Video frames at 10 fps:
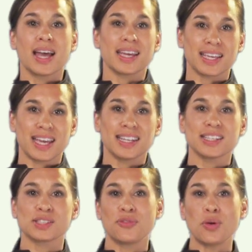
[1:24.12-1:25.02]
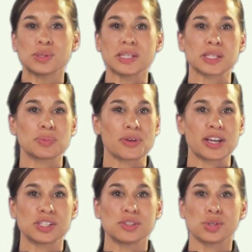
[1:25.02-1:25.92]
Again, this forced
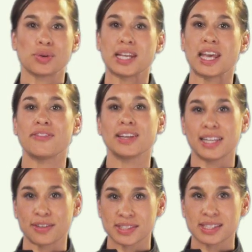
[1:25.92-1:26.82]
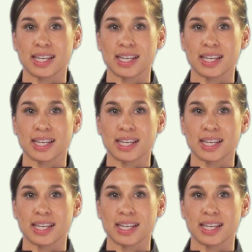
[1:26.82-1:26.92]
expiration during heavy lifts